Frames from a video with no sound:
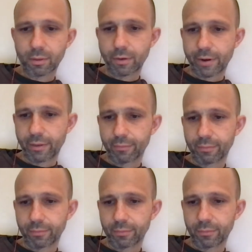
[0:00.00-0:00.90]
All right.
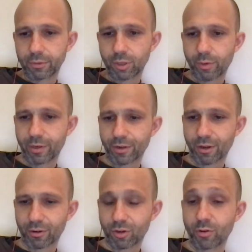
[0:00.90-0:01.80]
Tony
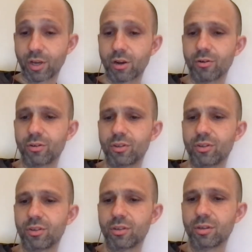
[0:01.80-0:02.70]
Tucker. Tony
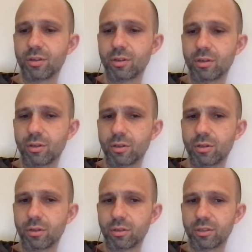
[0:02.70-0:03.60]
Tucker's
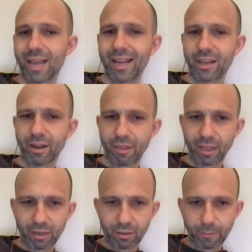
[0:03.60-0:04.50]
second, I
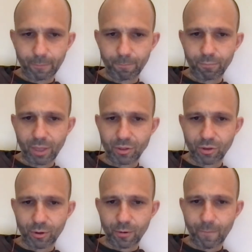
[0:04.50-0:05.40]
think, not
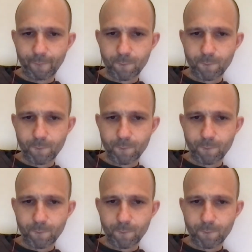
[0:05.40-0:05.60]
third.